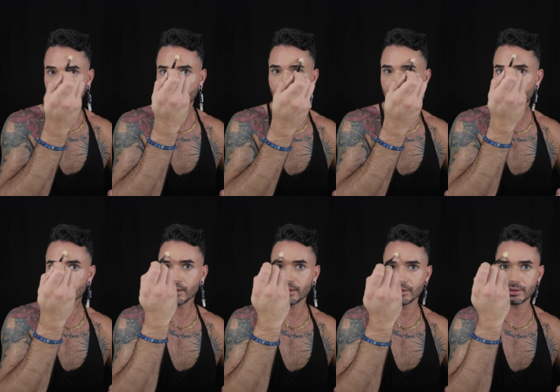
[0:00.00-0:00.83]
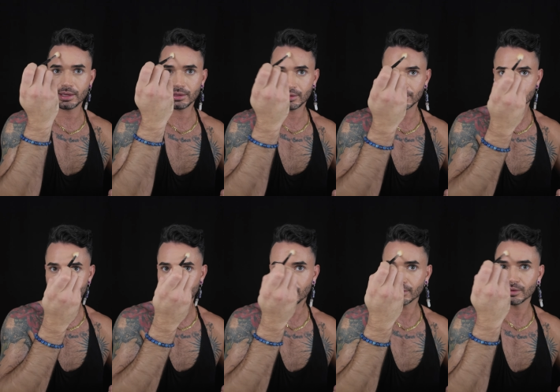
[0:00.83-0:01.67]
And I kind of take this
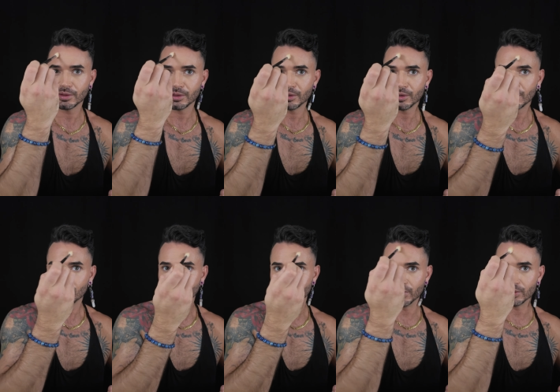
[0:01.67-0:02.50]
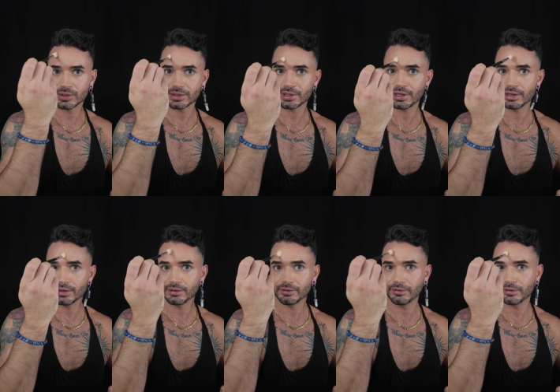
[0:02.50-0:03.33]
like most
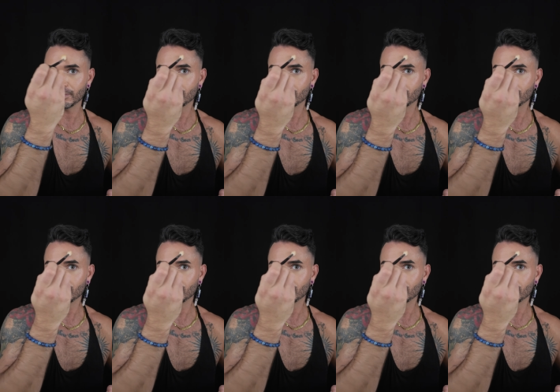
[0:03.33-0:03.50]
of